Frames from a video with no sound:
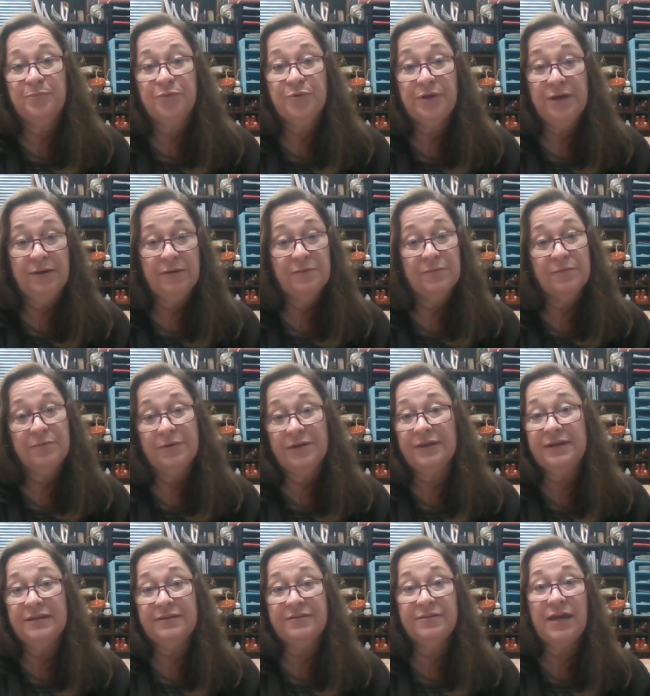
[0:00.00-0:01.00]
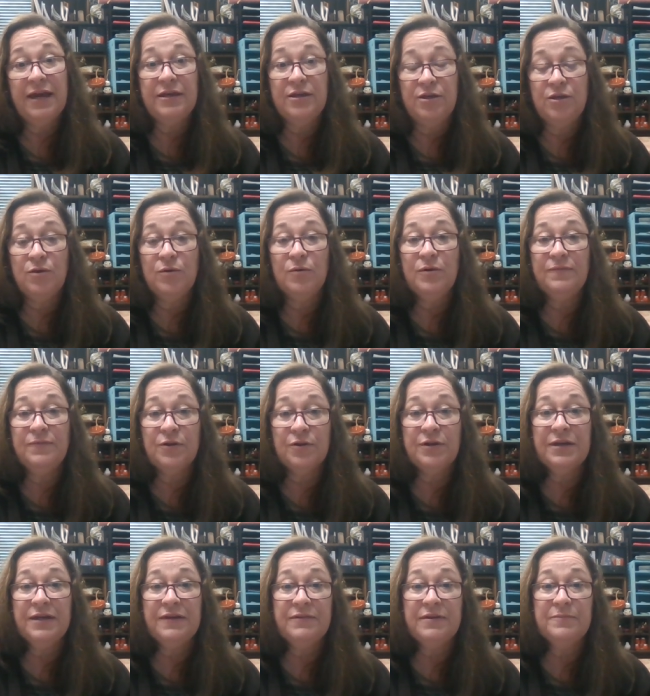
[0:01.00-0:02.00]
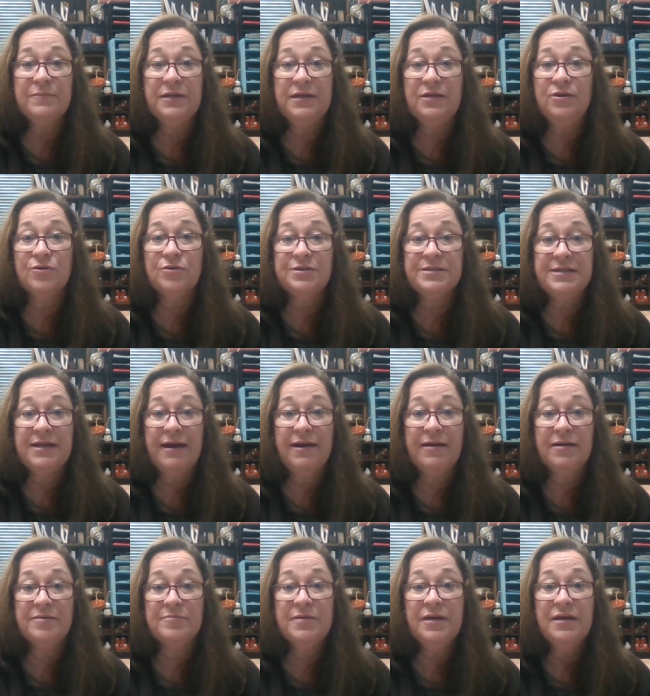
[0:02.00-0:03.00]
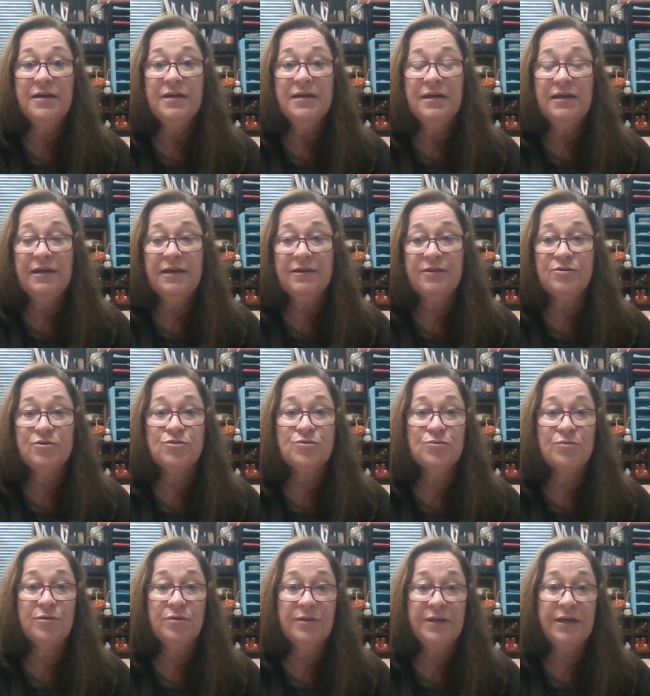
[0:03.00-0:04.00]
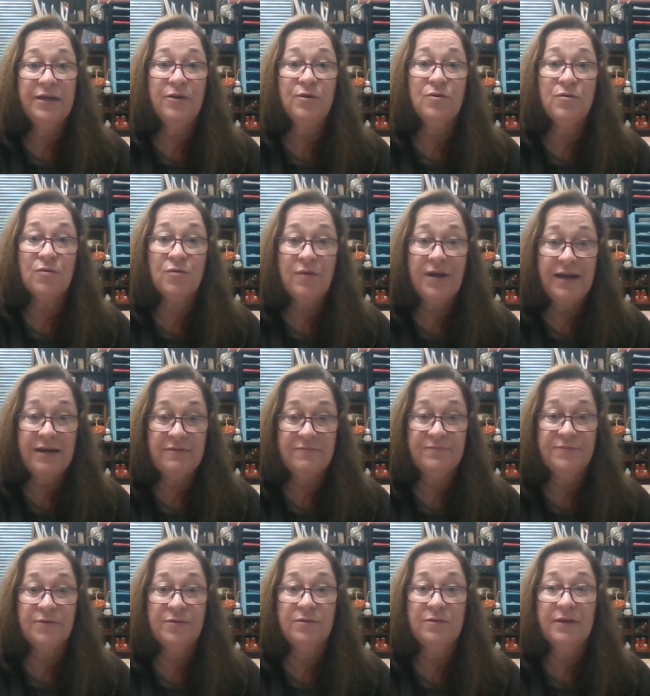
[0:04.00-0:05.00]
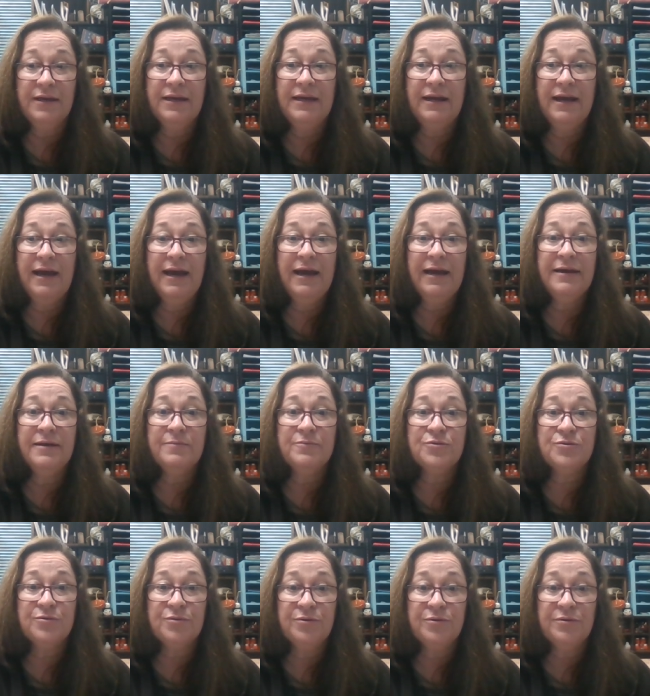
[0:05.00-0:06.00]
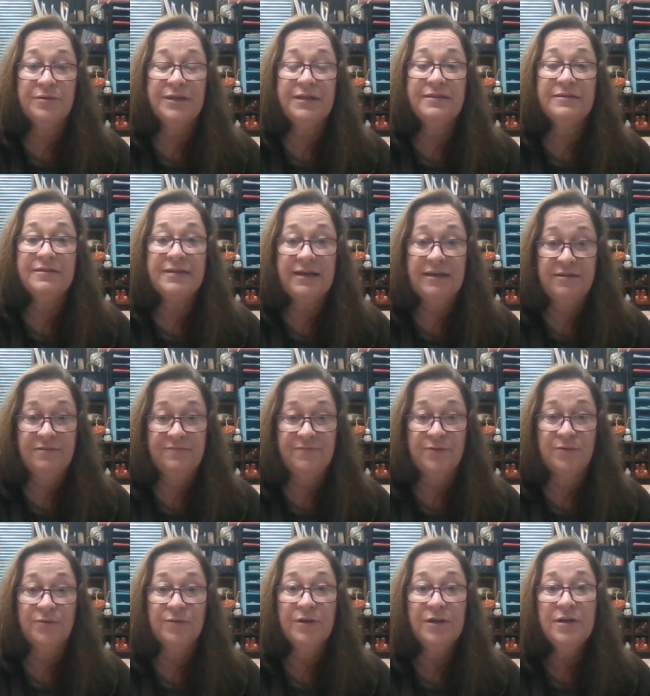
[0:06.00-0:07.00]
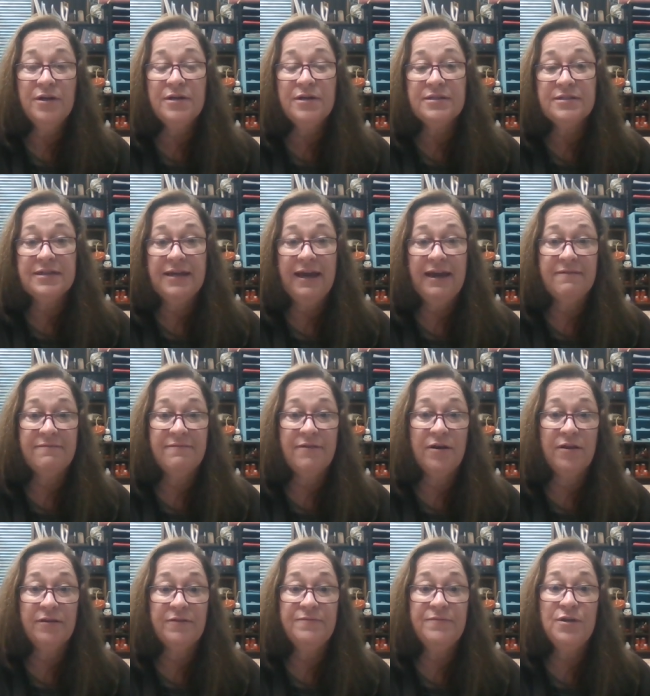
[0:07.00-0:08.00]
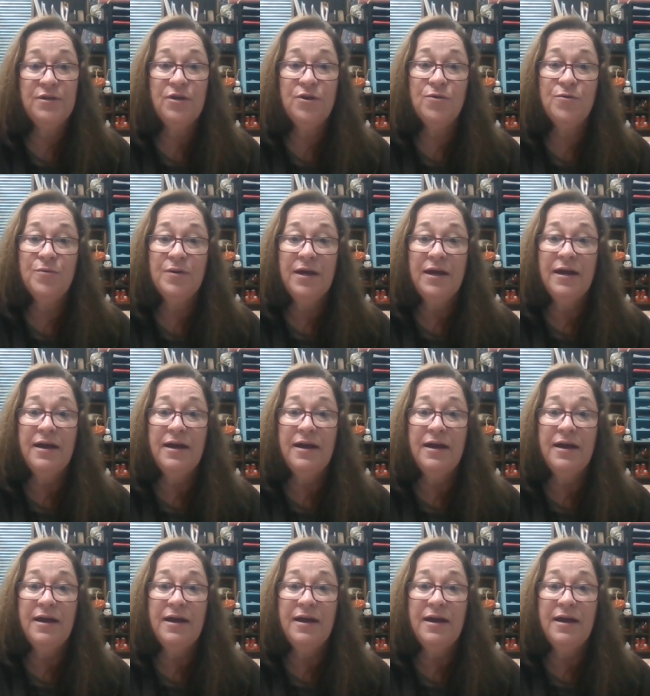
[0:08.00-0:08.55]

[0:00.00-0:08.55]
pretty, really thank you. If you're giving me your time, it is truly grateful, and I am truly thankful to have all of you.